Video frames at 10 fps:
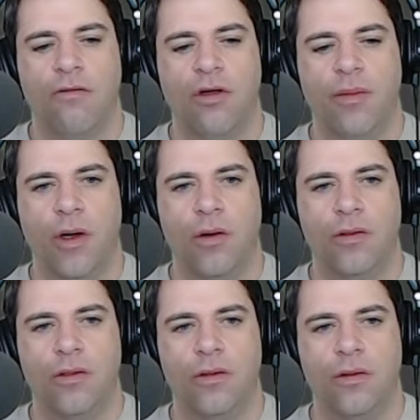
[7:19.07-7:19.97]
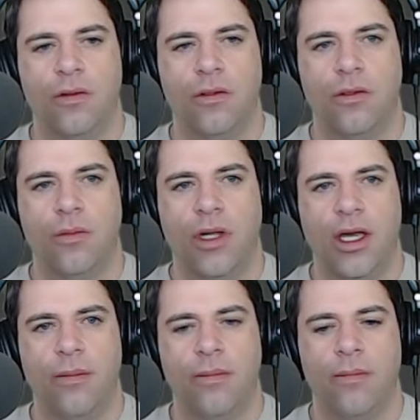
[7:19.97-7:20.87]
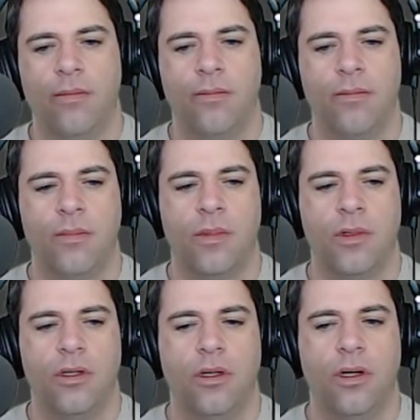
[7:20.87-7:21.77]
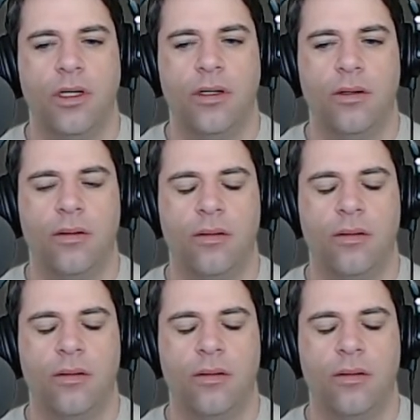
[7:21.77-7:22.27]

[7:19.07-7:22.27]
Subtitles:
repo to blame. No, I didn't.